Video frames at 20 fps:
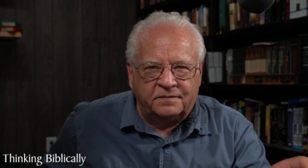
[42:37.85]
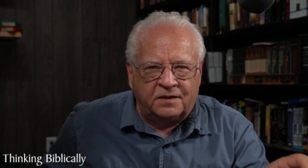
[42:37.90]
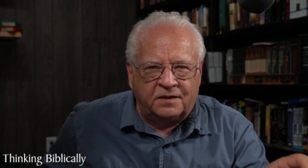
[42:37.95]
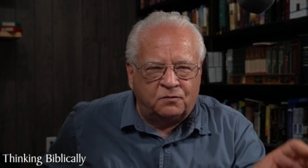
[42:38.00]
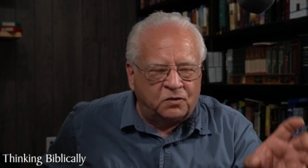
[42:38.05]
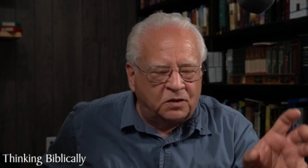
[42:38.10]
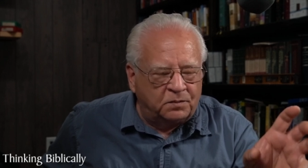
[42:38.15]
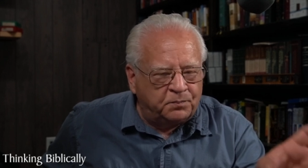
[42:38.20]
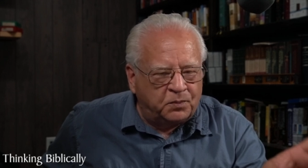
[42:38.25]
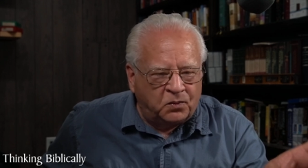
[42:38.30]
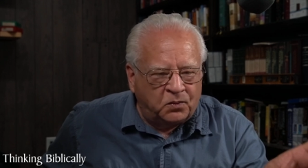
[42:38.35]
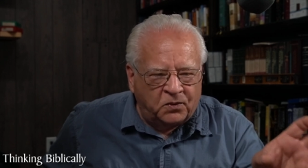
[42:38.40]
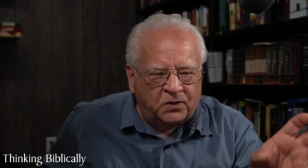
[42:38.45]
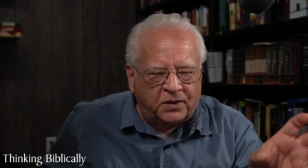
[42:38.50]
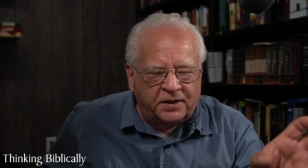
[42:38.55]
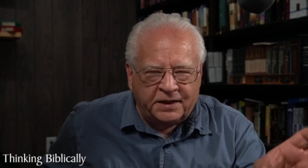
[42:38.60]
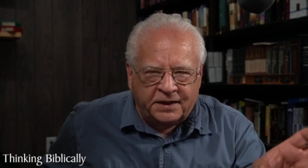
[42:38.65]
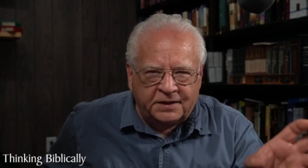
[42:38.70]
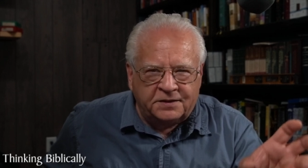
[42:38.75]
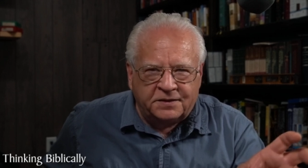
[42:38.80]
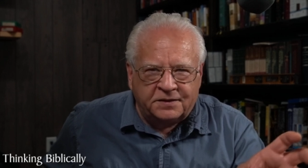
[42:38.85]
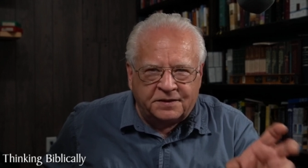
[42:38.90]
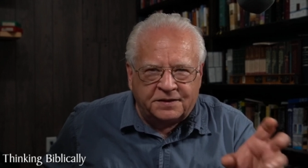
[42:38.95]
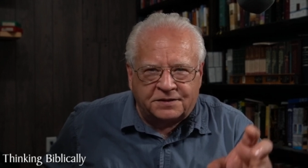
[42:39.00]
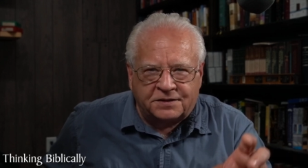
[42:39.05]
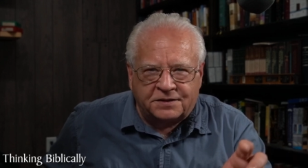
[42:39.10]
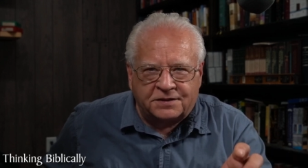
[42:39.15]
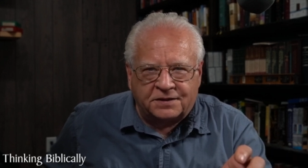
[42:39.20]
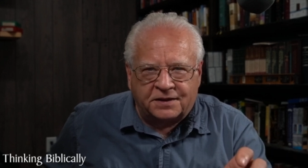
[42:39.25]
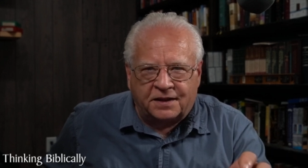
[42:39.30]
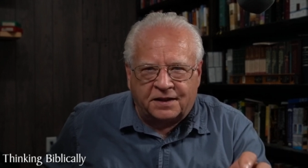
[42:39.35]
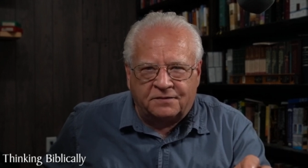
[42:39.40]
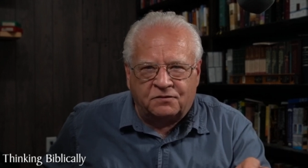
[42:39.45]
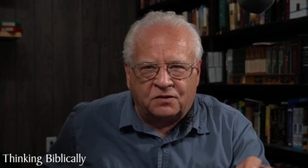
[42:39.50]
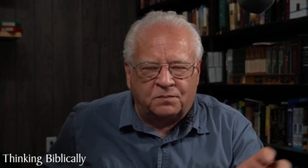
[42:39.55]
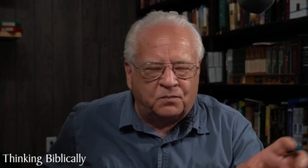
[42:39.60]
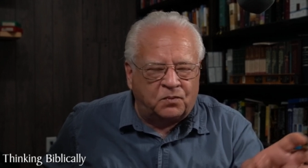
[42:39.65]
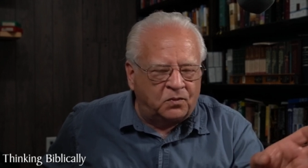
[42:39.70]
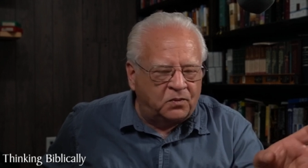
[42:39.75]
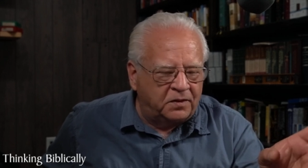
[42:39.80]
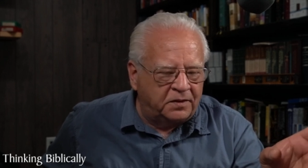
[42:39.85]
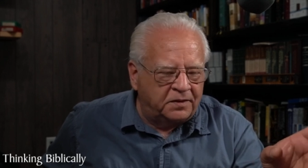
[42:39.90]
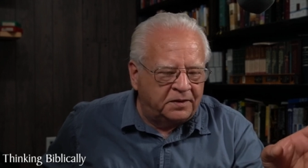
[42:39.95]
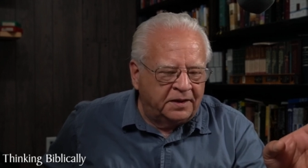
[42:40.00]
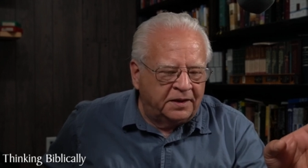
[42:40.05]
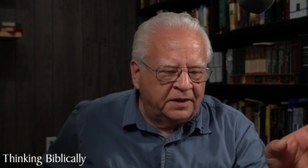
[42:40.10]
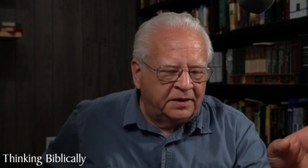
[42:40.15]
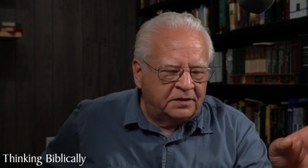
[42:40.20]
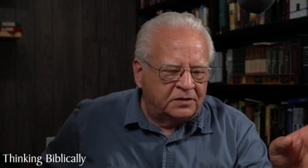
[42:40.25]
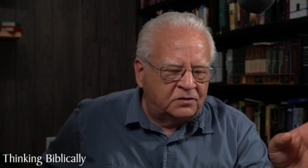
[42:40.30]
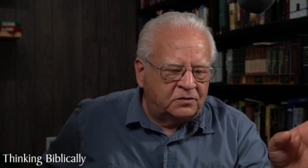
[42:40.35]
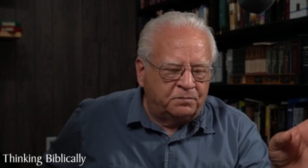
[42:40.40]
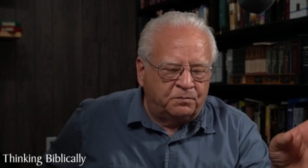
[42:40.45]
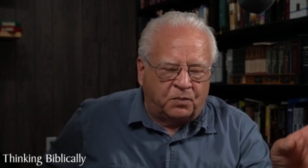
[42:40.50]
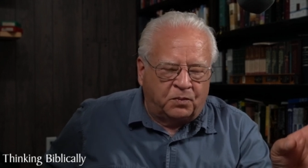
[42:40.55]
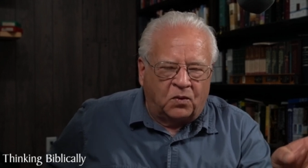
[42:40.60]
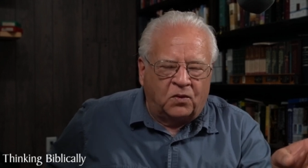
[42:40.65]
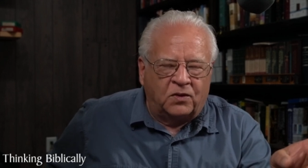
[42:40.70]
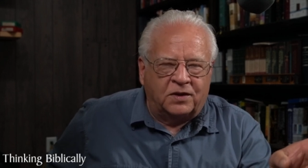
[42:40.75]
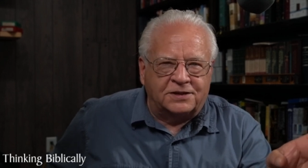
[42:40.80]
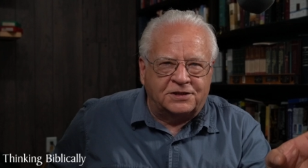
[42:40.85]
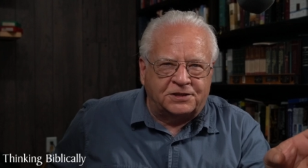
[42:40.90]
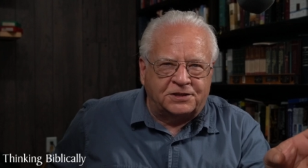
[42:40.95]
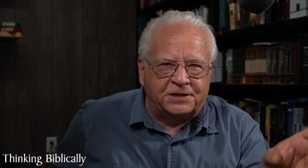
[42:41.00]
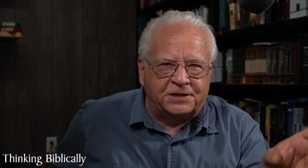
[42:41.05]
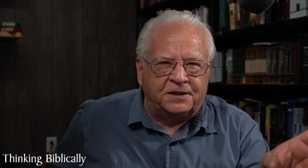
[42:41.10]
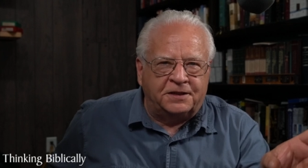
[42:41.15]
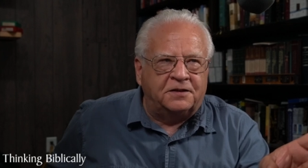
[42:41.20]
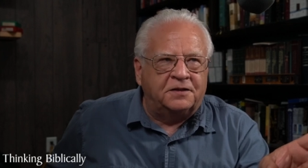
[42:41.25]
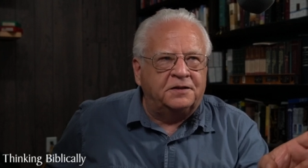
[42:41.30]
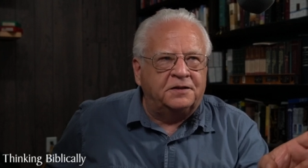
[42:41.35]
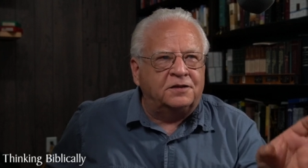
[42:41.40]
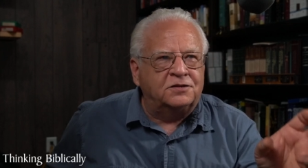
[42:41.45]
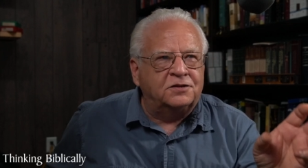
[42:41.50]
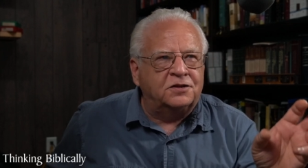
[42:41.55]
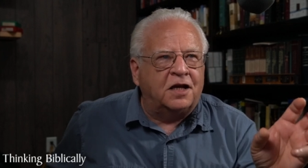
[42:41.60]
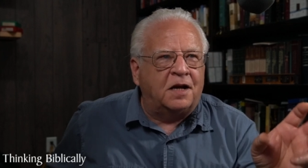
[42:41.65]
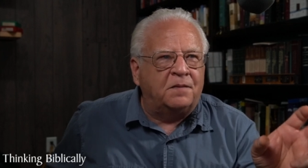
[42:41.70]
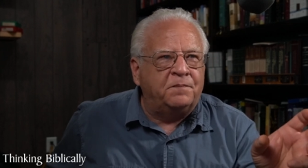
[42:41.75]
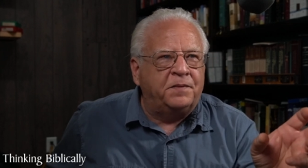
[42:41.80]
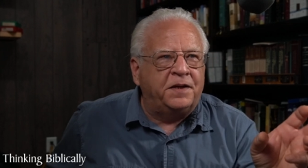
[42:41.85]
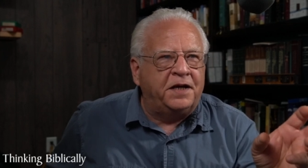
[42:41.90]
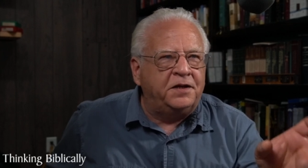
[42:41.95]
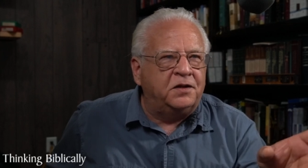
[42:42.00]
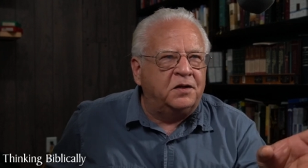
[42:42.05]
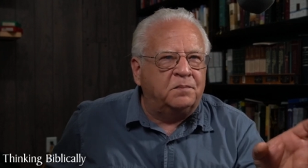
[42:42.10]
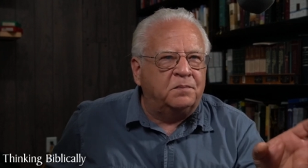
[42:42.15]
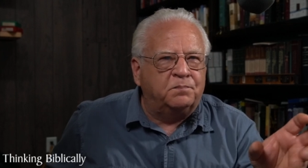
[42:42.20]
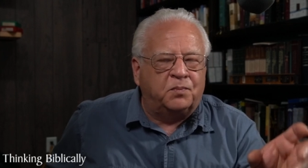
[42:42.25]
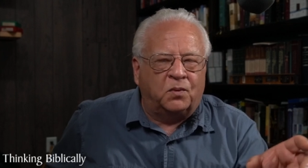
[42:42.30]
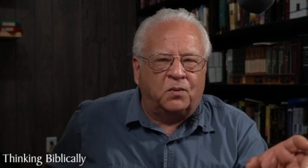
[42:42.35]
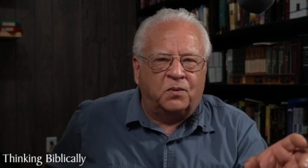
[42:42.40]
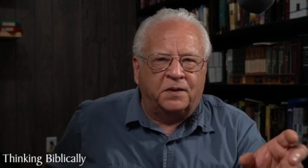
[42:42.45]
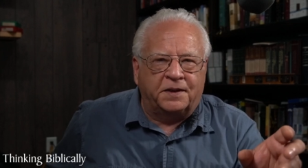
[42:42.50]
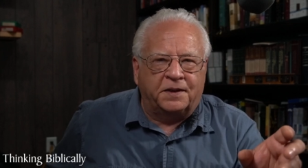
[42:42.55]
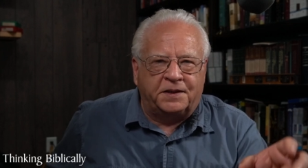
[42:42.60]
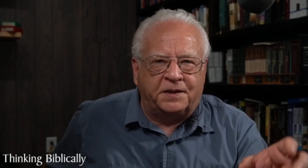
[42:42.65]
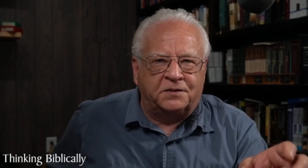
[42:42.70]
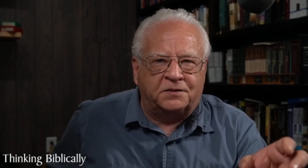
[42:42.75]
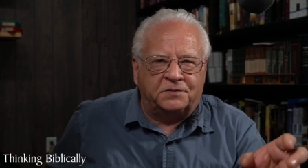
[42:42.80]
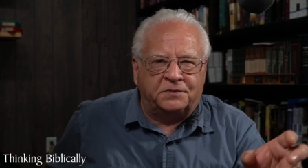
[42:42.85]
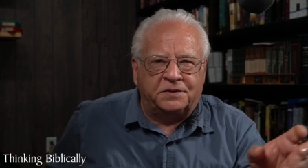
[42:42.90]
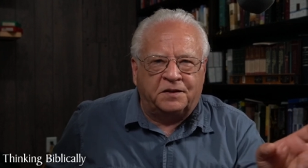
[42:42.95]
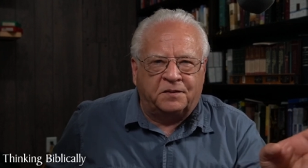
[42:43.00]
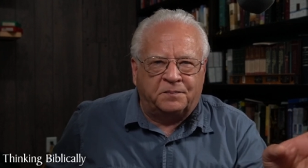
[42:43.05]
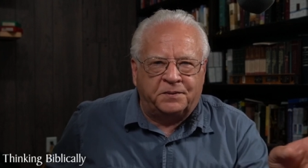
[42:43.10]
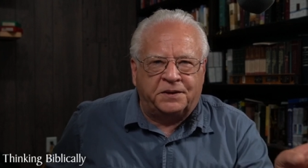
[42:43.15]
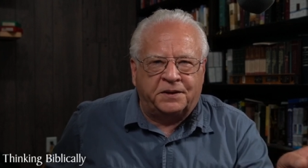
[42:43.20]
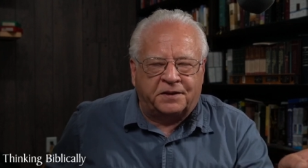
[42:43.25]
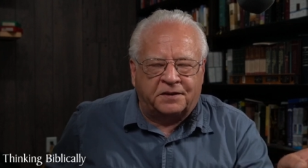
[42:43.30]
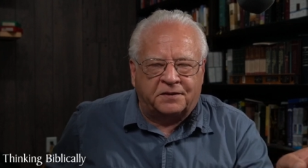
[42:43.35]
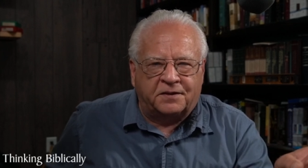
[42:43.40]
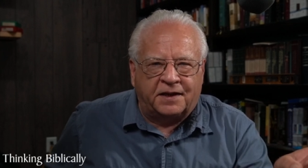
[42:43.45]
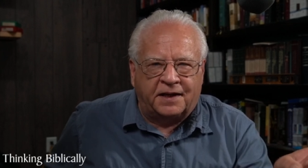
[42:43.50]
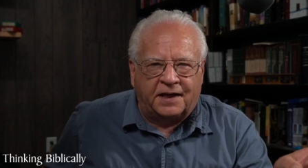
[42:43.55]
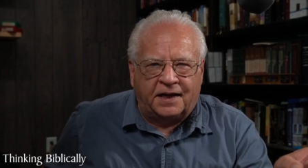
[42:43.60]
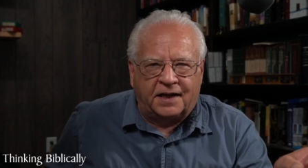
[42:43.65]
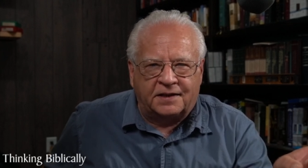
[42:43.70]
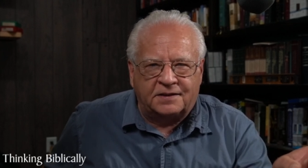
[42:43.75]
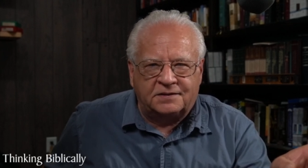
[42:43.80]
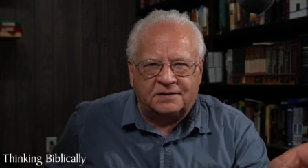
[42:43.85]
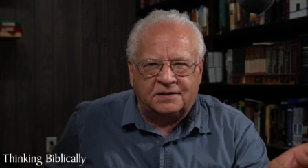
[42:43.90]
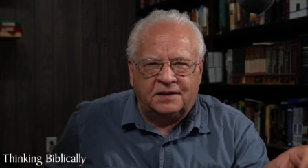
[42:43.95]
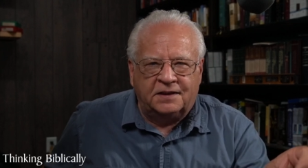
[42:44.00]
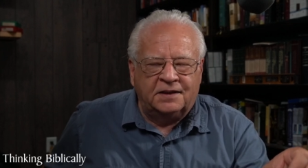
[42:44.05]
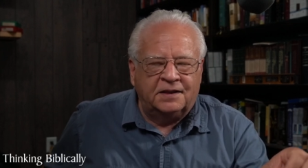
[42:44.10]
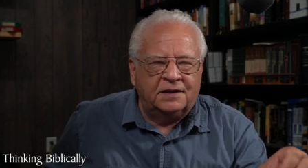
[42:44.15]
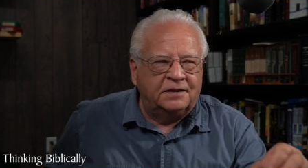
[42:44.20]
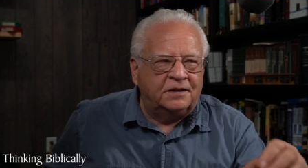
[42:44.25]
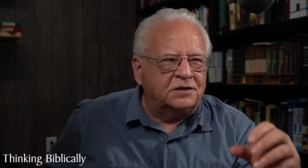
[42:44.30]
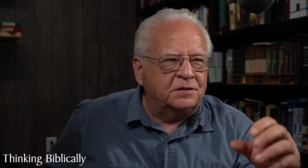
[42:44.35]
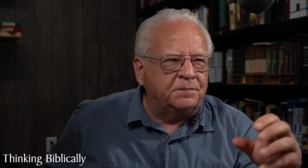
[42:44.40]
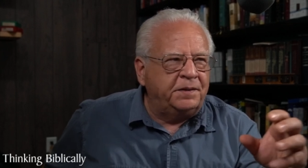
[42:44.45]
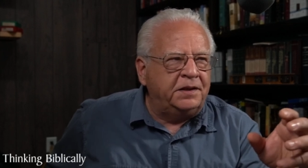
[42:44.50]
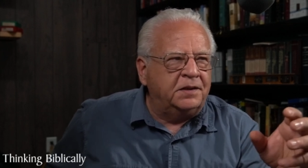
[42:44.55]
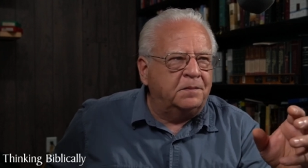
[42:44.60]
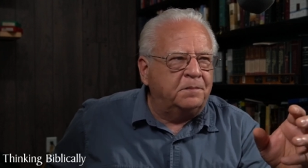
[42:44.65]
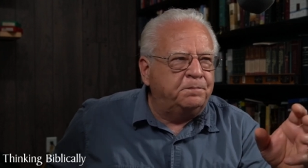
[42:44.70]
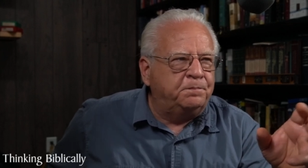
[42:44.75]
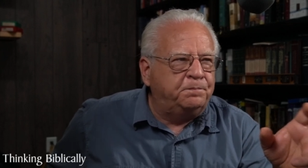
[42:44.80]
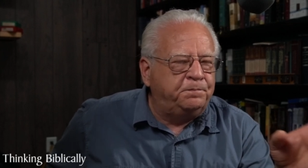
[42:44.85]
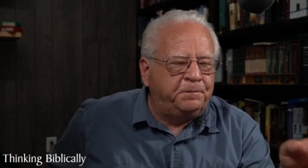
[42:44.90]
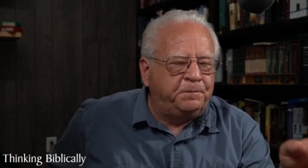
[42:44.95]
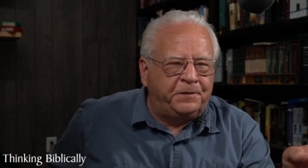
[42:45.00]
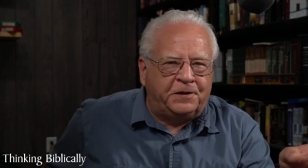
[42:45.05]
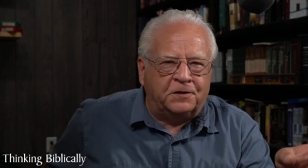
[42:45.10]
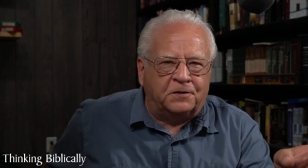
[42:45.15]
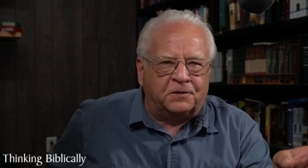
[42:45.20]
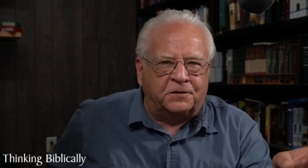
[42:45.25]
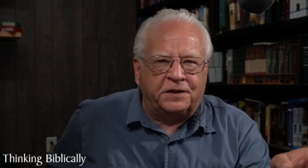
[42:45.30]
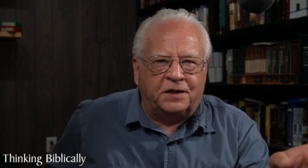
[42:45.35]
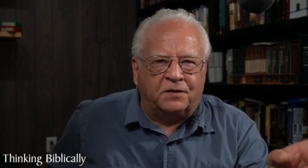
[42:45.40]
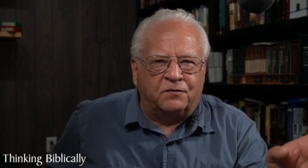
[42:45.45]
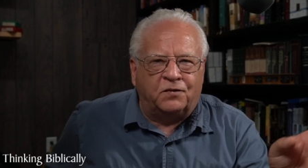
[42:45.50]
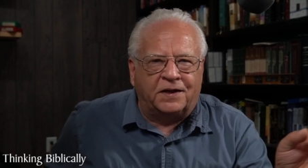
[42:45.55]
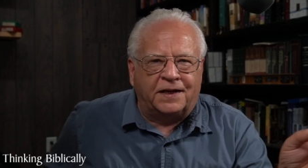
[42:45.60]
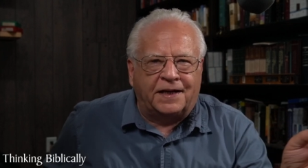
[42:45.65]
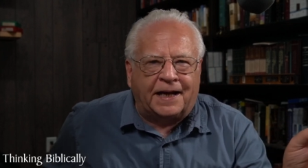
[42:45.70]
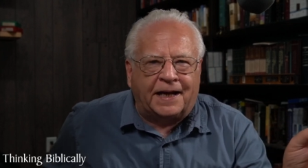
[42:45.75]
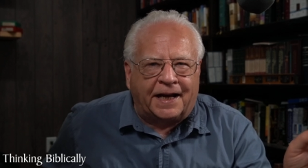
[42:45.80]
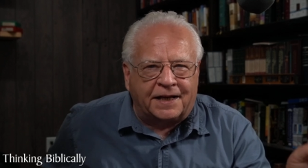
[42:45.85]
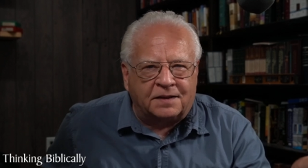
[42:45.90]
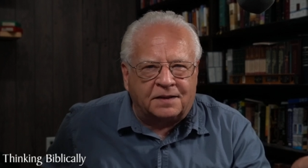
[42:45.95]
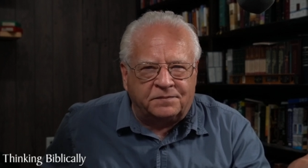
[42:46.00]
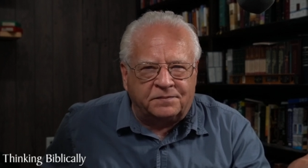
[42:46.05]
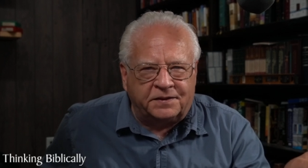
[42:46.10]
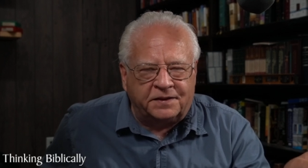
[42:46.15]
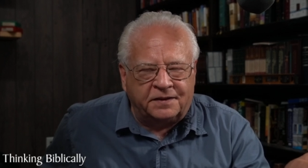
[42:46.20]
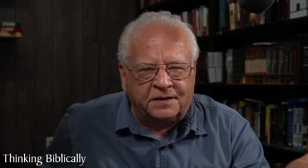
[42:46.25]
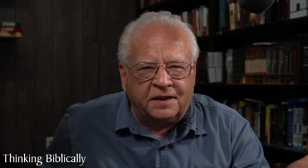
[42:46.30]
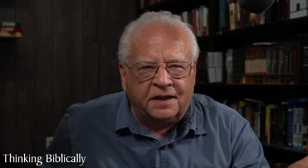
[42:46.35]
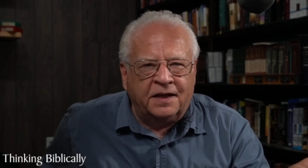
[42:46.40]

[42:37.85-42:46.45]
And we're born into this sin. We're born born a sinner does not mean you're born guilty of particular acts. Doesn't mean you're guilty of what Adam did.